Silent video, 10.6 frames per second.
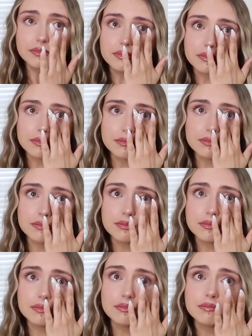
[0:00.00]

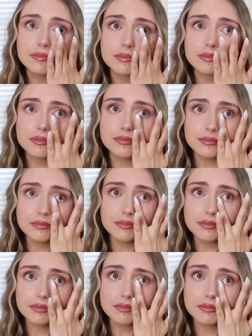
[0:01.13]

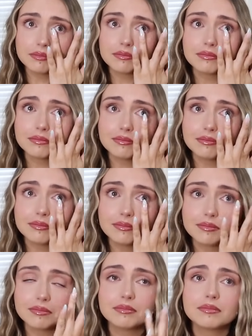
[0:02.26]

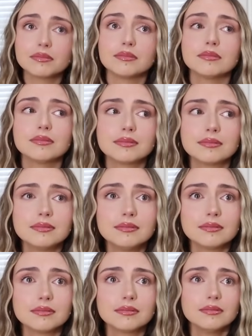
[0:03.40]

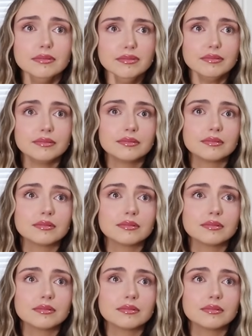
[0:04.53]
The person shown says nothing.